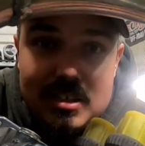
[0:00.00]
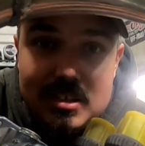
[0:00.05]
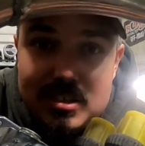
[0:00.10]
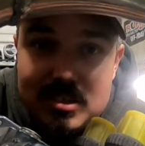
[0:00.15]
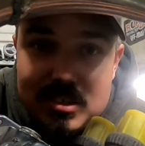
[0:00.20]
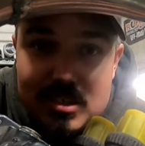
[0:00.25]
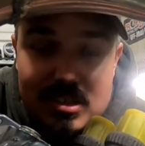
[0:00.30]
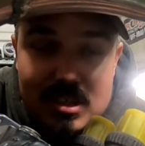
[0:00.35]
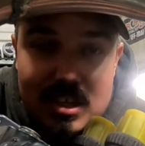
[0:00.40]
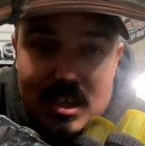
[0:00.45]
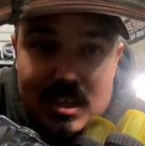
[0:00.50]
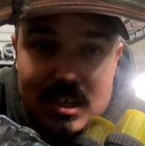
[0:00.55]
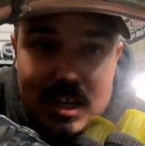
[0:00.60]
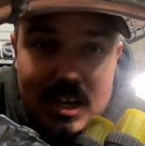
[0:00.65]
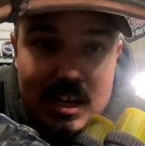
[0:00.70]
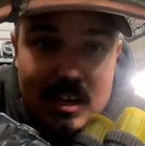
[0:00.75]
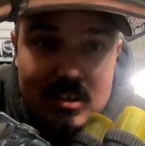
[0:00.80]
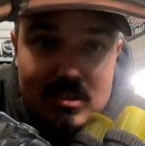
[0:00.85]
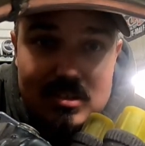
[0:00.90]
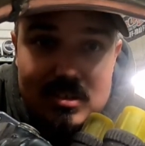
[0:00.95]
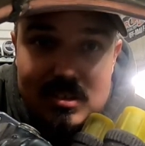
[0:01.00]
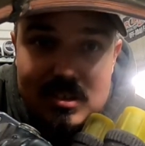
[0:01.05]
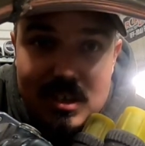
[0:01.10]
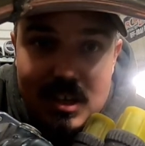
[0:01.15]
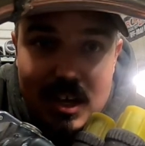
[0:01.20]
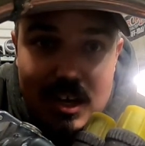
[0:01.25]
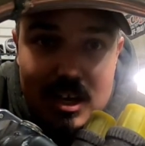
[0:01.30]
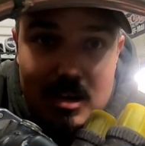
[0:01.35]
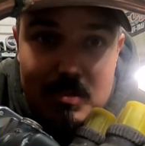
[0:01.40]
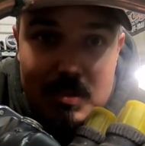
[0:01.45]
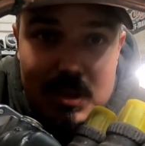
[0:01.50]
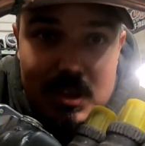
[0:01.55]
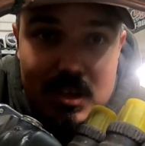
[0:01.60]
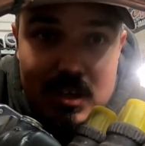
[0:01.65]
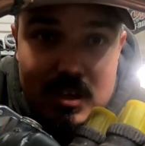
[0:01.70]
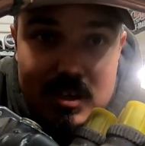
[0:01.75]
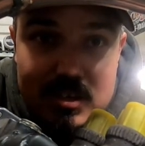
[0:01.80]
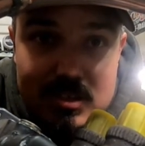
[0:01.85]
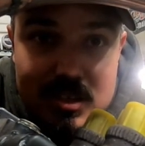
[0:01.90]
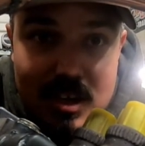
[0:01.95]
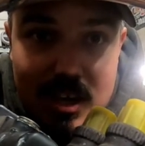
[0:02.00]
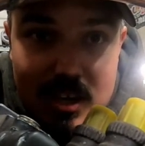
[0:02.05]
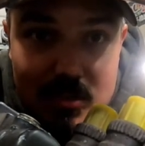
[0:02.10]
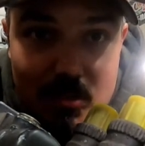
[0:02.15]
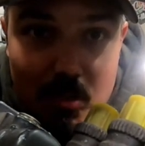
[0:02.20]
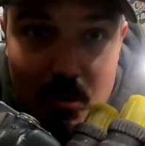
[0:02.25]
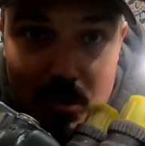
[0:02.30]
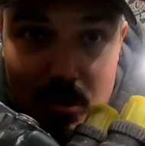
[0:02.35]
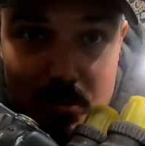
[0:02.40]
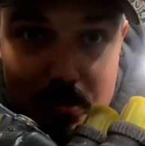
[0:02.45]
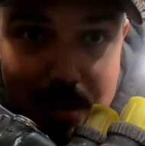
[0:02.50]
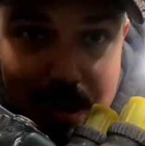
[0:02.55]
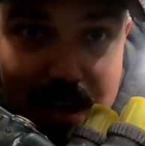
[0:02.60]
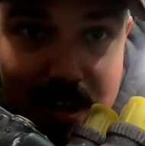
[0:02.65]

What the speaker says: She's cleaning the house. I gotta be the luckiest guy in the world,